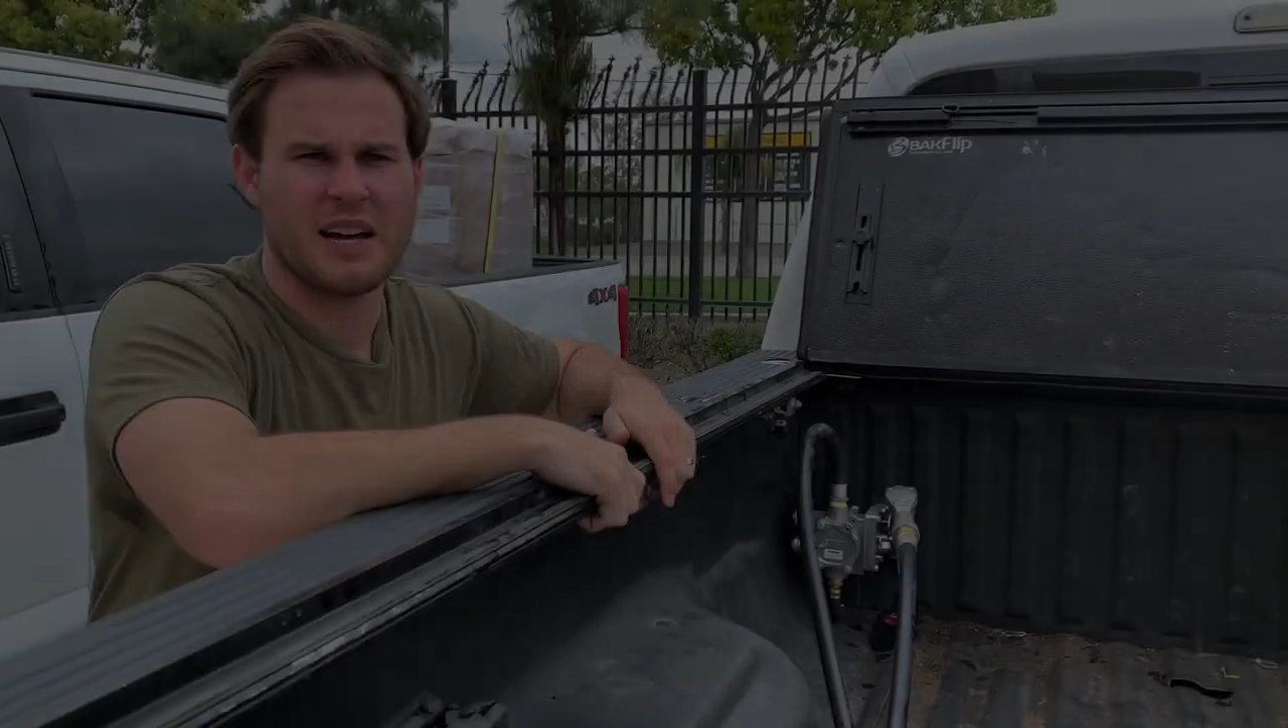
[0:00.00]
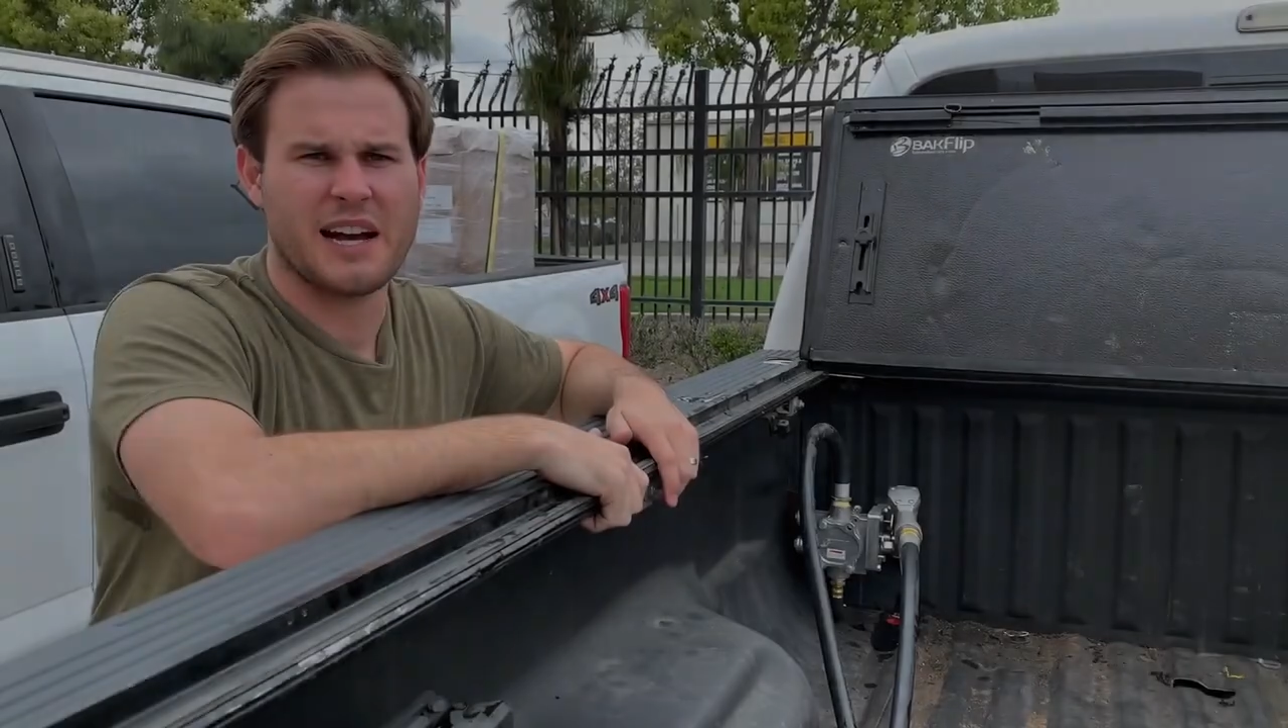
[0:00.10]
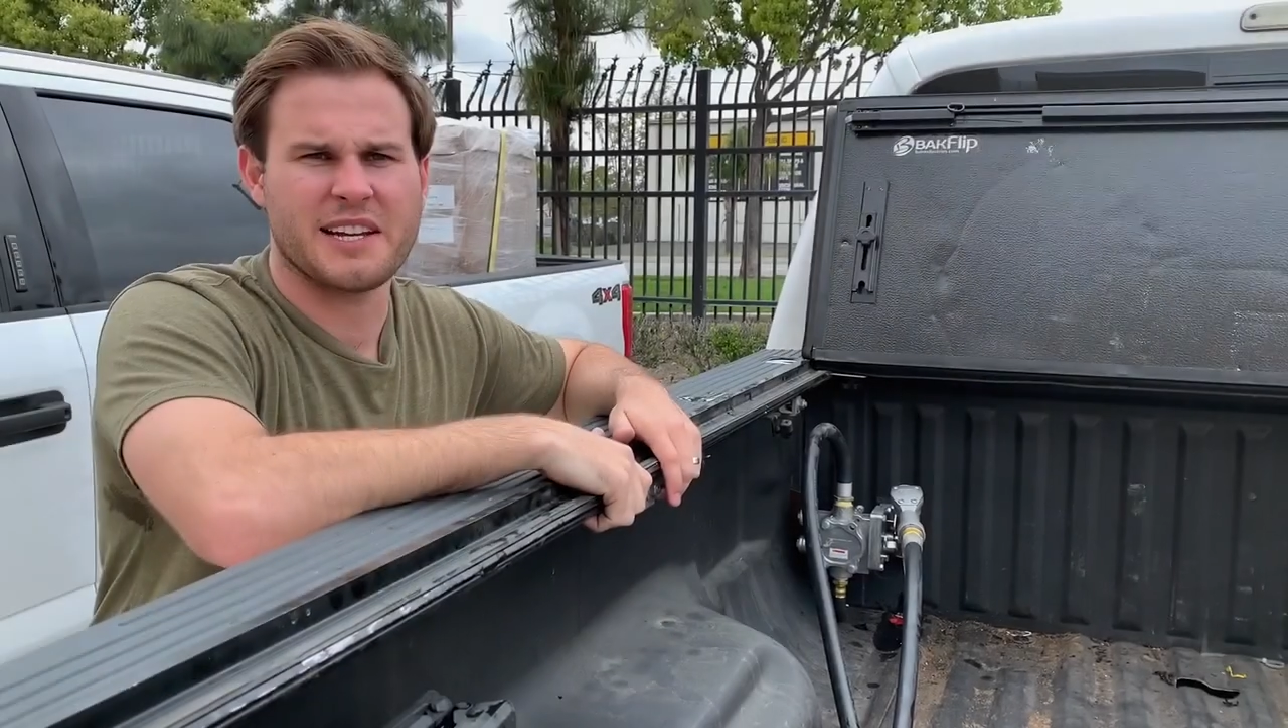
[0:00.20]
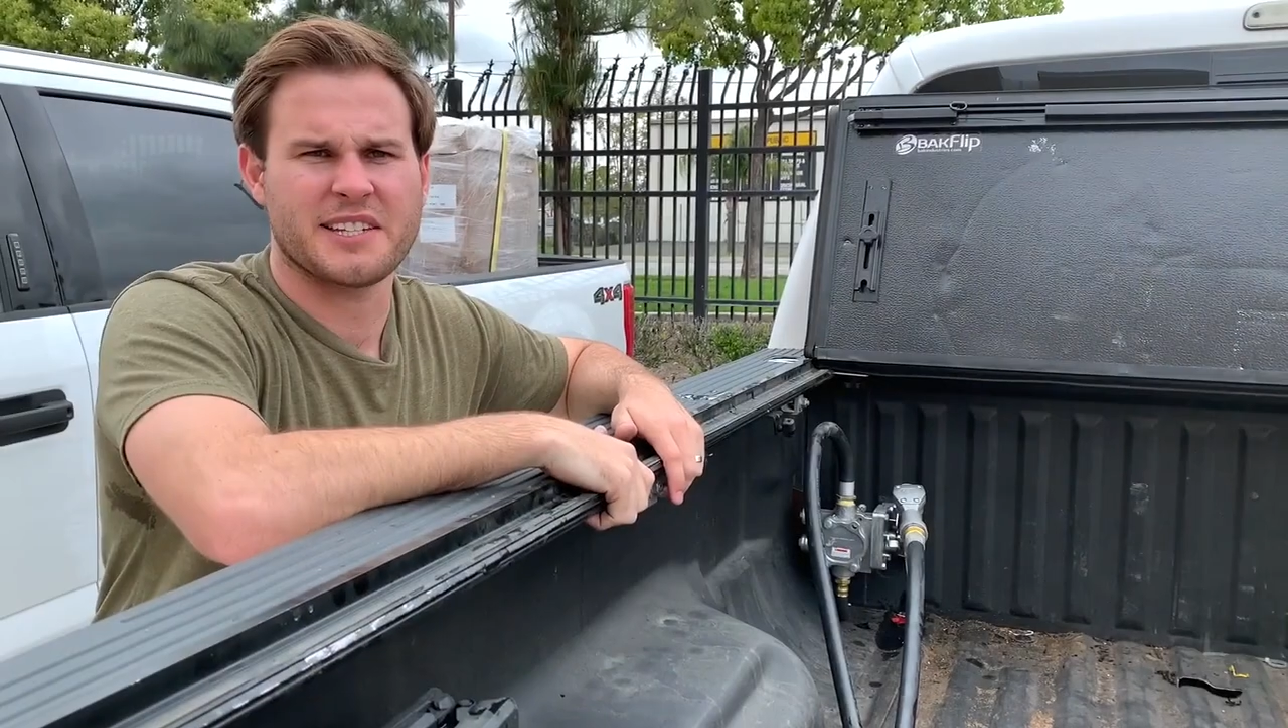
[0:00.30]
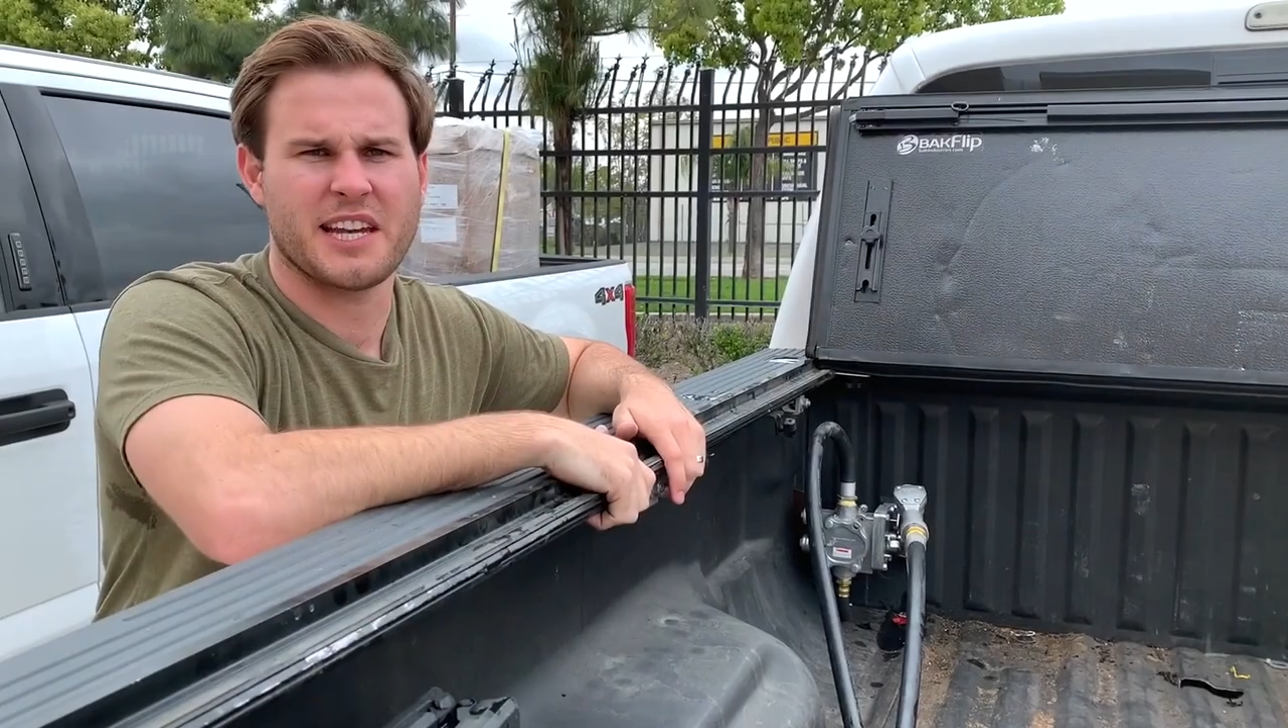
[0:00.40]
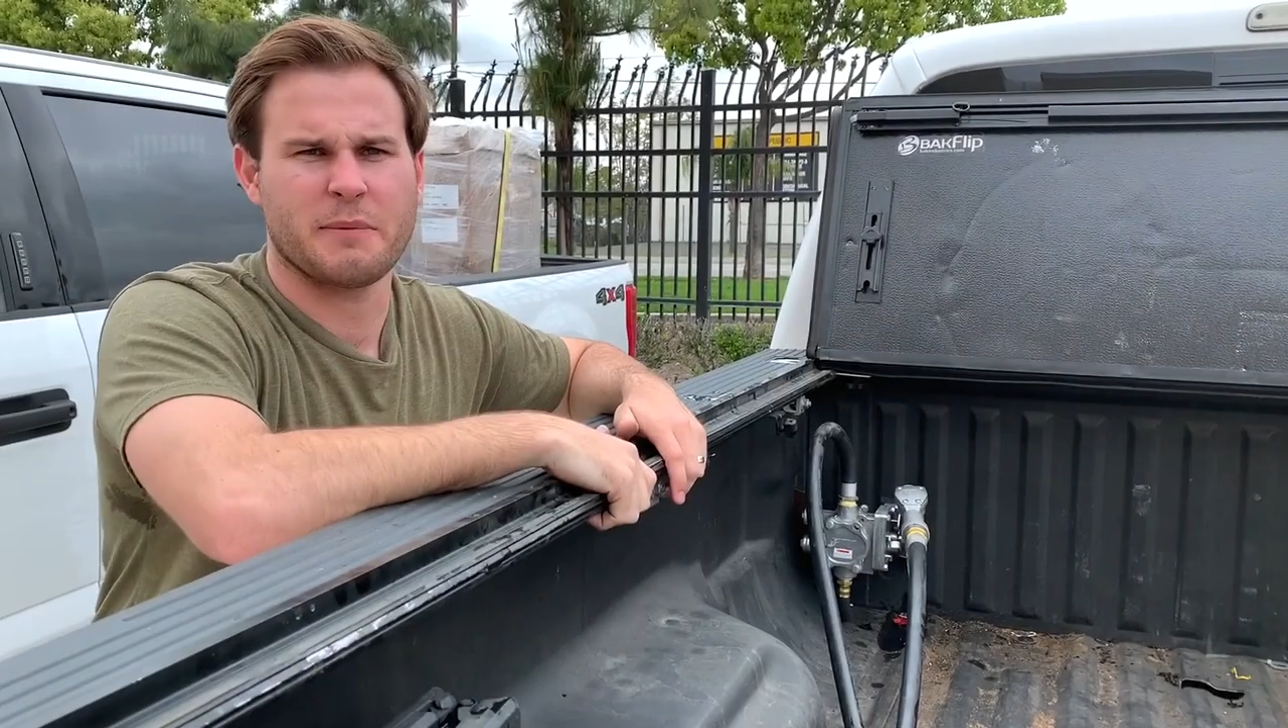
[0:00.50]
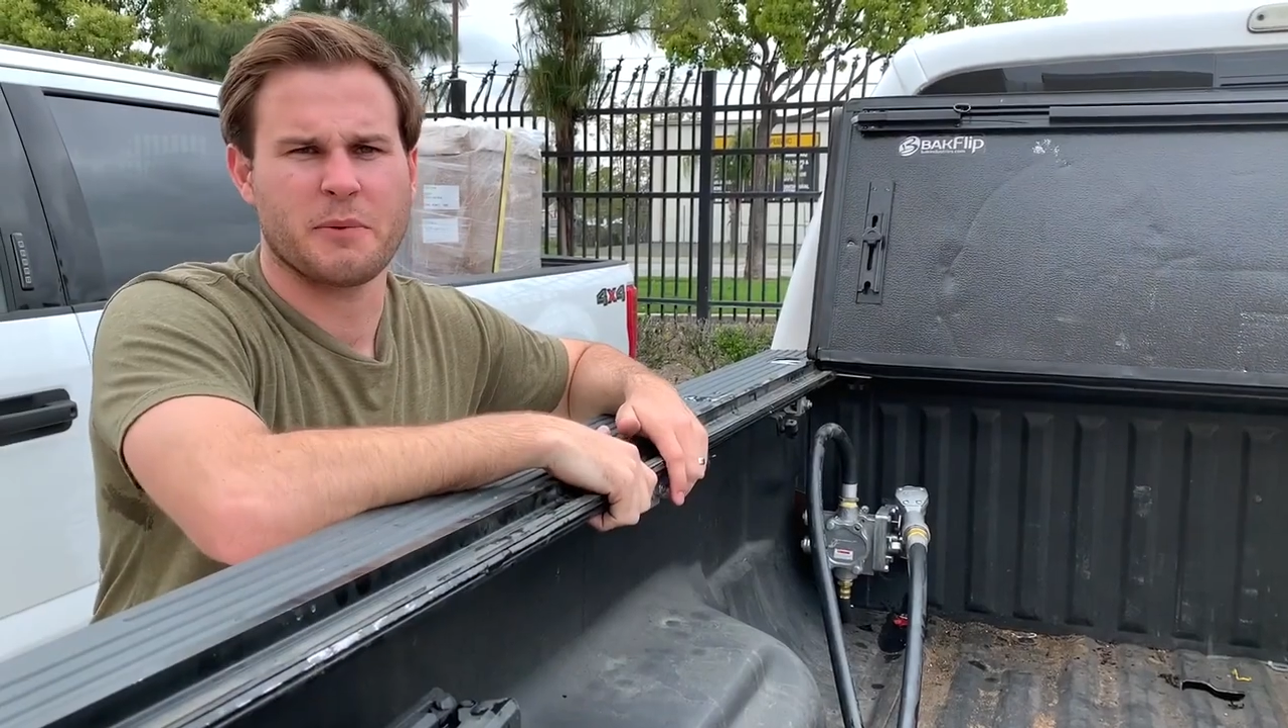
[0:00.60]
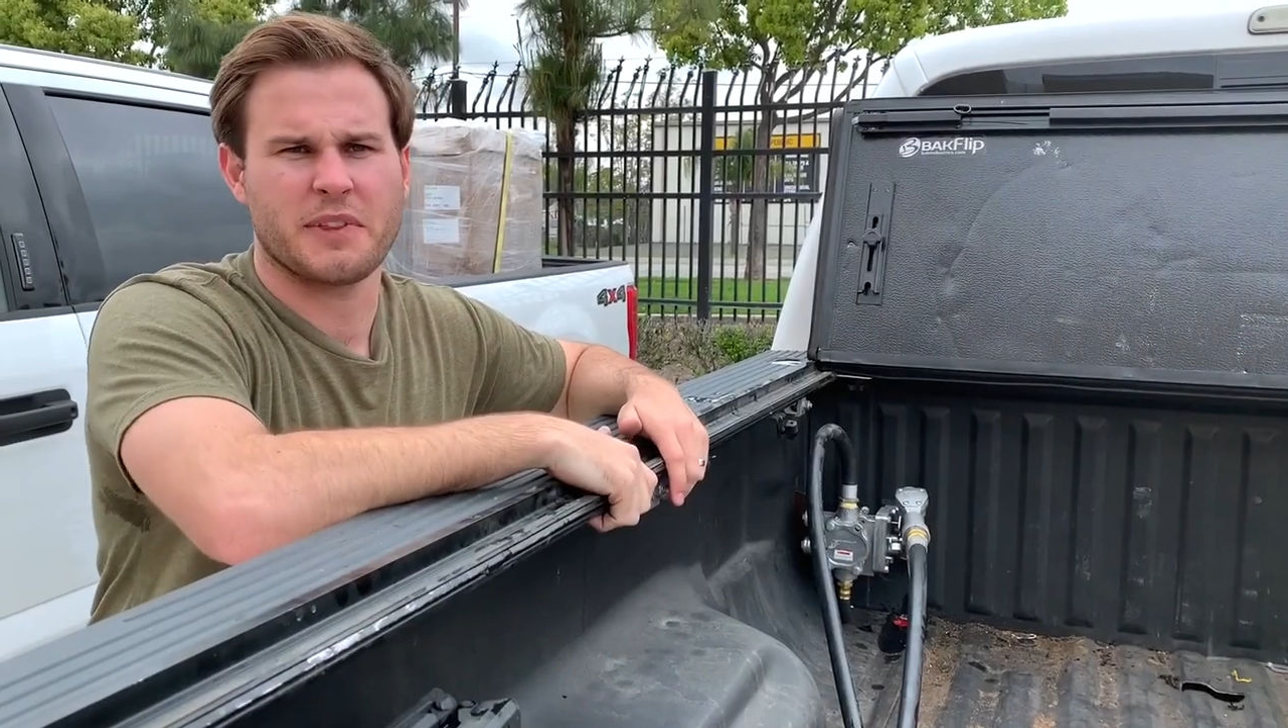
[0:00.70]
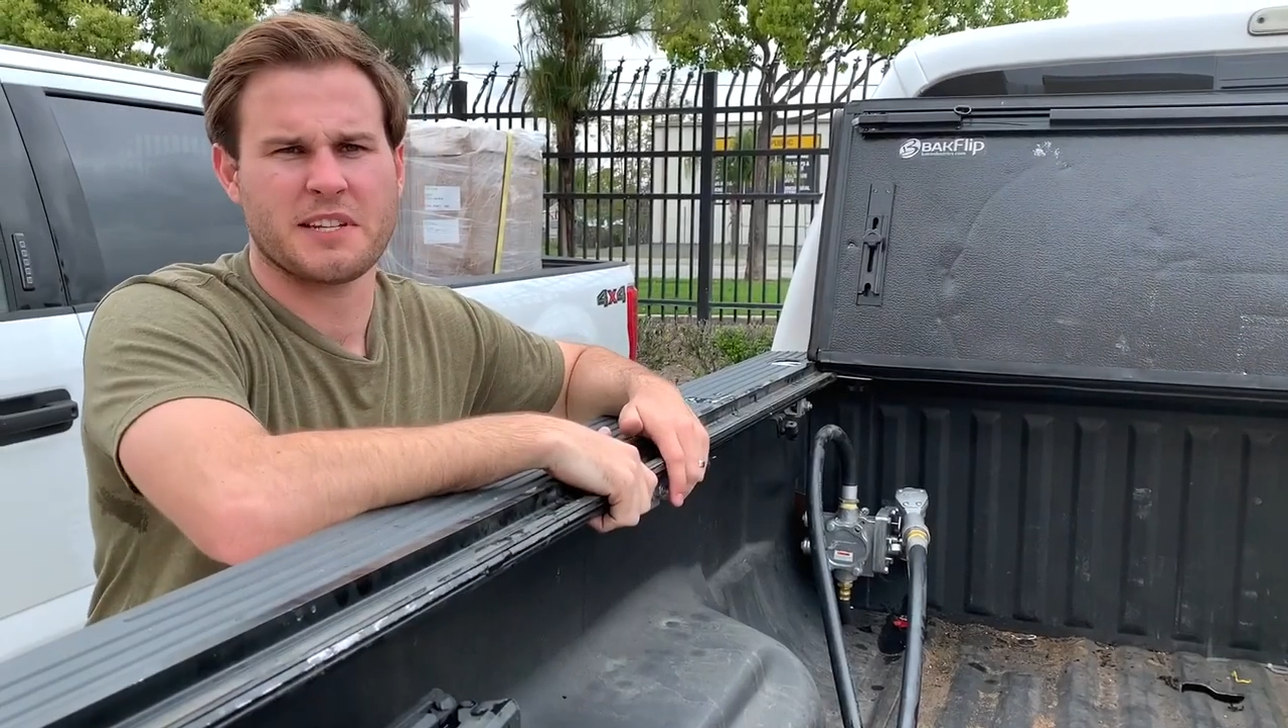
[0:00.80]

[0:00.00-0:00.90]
Hi, it's Cayman with